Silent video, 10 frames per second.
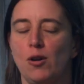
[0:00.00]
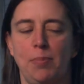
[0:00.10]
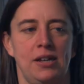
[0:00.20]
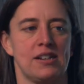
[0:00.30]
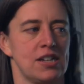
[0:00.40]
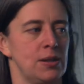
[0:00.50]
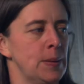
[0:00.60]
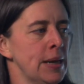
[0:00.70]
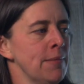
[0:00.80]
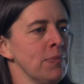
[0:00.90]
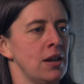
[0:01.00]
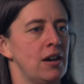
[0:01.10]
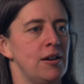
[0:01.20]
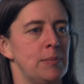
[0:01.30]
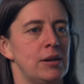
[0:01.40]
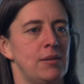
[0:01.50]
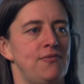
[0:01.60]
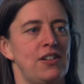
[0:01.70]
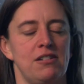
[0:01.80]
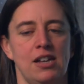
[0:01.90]
topic. So
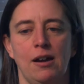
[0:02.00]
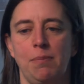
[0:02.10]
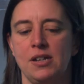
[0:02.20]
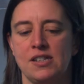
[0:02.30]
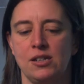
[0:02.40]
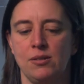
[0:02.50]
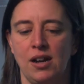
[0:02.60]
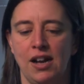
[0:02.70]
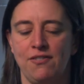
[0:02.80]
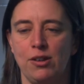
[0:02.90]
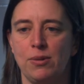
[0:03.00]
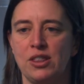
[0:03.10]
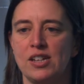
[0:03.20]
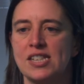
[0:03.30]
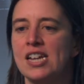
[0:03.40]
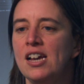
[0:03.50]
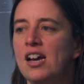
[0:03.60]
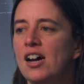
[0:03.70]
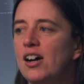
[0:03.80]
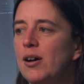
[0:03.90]
I'm very happy to have you with us.
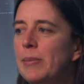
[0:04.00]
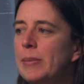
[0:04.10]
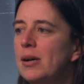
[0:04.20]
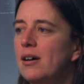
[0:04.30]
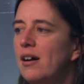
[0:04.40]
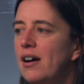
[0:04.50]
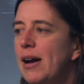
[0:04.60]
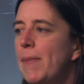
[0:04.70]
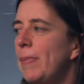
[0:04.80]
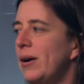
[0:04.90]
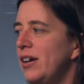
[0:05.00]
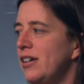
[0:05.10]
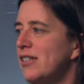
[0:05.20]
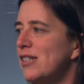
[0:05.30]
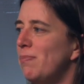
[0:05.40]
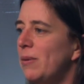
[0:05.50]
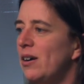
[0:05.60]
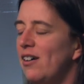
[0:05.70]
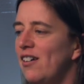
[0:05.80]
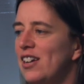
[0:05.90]
I am biased,
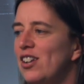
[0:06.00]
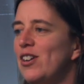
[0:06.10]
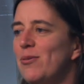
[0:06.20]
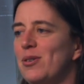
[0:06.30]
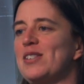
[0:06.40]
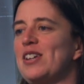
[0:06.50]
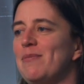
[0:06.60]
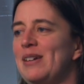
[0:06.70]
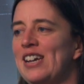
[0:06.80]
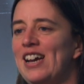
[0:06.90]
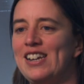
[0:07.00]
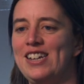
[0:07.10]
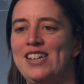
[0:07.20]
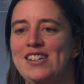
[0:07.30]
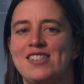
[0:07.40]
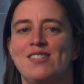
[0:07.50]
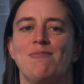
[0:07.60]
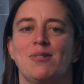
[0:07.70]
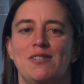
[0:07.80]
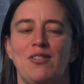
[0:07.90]
but I know what's coming, and it is
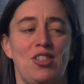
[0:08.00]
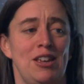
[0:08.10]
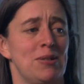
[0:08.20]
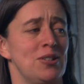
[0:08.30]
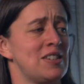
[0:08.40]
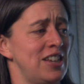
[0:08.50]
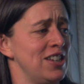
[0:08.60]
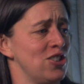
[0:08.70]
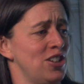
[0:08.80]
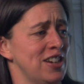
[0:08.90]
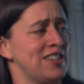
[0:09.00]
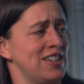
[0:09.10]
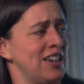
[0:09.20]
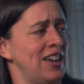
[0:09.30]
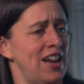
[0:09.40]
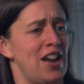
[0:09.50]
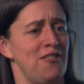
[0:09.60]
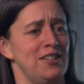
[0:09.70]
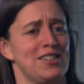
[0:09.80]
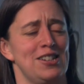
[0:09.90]
one of the most interesting
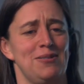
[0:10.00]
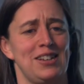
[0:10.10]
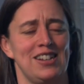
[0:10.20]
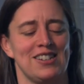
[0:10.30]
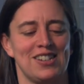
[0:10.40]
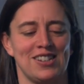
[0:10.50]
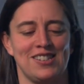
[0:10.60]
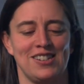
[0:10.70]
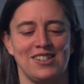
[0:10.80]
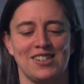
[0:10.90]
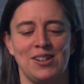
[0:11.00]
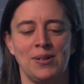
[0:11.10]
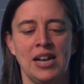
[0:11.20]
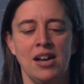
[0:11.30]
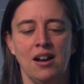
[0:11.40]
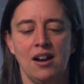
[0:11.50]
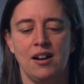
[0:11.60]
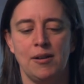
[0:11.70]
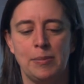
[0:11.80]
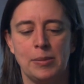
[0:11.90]
areas that we're going to consider. So
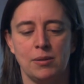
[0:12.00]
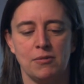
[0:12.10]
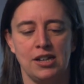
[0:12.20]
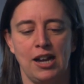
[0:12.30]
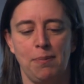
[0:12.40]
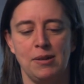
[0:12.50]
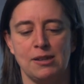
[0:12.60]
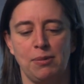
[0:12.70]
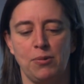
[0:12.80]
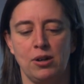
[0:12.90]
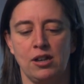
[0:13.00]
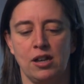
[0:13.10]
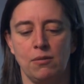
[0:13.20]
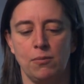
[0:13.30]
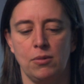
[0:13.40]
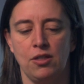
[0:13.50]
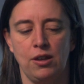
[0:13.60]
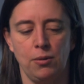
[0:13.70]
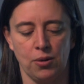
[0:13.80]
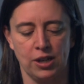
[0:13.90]
I'm really happy to be working
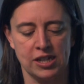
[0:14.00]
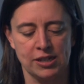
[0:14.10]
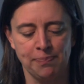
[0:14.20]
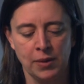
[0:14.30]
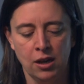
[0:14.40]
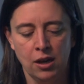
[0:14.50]
with you on it.